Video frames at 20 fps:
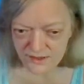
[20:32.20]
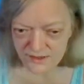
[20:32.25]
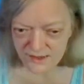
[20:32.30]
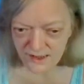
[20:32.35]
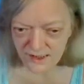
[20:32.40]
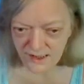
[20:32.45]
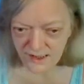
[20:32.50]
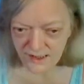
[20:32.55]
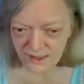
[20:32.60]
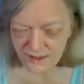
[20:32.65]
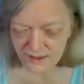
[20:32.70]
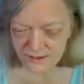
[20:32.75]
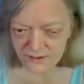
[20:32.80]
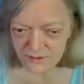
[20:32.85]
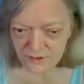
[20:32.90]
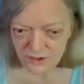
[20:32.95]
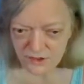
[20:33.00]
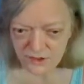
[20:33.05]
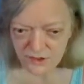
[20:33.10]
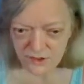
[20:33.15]
the data,
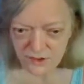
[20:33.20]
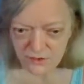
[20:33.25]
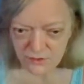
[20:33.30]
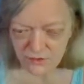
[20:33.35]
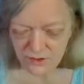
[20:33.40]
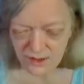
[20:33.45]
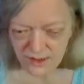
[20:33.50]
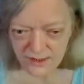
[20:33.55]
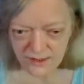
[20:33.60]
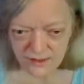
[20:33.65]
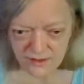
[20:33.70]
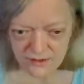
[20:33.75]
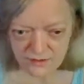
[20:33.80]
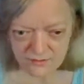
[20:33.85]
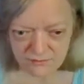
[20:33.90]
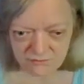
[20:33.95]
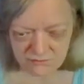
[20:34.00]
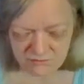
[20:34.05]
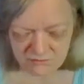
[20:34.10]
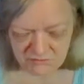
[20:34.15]
like
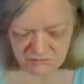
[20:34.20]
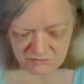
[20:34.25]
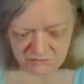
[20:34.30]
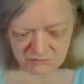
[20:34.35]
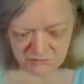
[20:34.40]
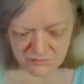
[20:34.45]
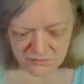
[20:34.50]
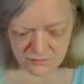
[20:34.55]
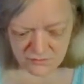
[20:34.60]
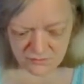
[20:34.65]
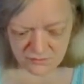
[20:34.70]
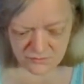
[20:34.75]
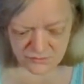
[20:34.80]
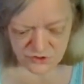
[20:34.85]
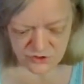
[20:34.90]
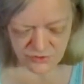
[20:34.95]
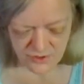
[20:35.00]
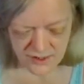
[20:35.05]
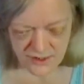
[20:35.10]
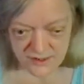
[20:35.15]

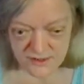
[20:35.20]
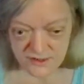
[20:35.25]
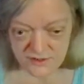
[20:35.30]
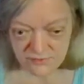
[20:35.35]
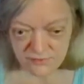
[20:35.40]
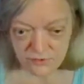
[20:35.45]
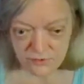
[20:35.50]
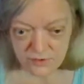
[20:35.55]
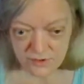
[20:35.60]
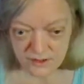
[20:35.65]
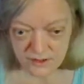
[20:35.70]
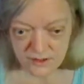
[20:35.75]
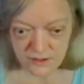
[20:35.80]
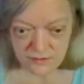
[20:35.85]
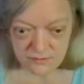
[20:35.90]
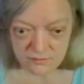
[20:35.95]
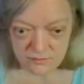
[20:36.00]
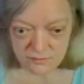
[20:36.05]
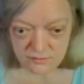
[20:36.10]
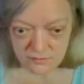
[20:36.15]
transferred it
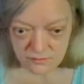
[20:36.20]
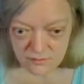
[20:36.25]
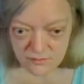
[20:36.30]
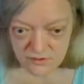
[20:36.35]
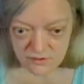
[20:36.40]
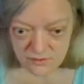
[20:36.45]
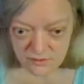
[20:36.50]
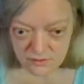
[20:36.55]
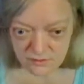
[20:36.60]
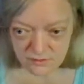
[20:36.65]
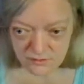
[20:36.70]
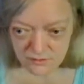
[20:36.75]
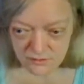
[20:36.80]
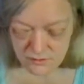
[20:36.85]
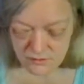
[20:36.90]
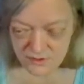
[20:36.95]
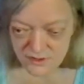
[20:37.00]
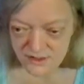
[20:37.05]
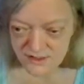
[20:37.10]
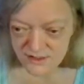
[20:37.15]

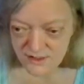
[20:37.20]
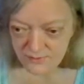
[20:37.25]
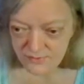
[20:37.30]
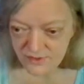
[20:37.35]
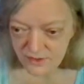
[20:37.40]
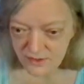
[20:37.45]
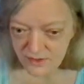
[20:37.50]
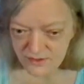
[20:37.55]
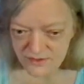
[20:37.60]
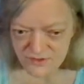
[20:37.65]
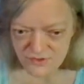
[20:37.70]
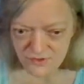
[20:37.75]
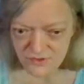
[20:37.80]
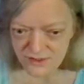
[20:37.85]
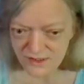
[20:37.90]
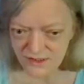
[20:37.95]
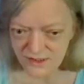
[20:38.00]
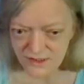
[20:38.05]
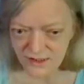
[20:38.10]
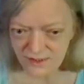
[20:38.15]
to something else so
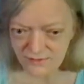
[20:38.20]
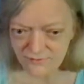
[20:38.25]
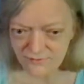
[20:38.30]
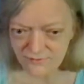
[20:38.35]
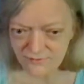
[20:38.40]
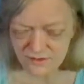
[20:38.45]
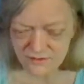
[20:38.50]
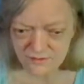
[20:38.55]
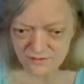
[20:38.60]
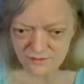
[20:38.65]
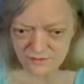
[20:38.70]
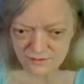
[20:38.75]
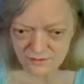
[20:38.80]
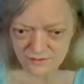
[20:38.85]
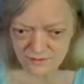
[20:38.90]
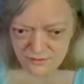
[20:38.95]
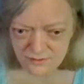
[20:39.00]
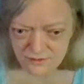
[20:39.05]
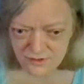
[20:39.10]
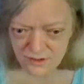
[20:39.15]
they didn't have to,
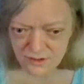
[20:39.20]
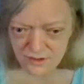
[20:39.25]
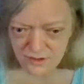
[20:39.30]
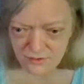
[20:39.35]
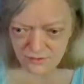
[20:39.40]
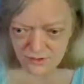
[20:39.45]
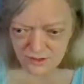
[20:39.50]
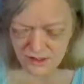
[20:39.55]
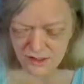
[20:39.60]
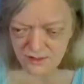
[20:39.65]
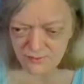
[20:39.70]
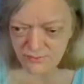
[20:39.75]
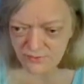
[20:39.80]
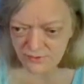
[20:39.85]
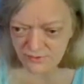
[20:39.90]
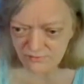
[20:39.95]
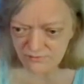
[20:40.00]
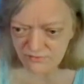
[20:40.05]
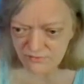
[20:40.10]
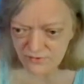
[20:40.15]

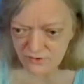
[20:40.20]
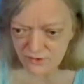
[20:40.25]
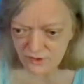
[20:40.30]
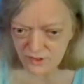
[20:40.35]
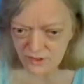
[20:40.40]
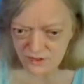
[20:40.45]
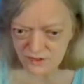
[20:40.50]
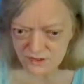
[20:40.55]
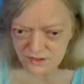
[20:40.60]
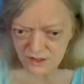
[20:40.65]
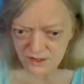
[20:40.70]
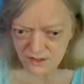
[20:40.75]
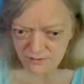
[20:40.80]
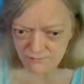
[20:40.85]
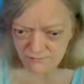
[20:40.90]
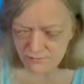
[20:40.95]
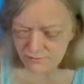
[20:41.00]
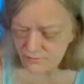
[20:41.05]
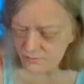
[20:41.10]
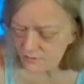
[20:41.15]
keep them for a long time.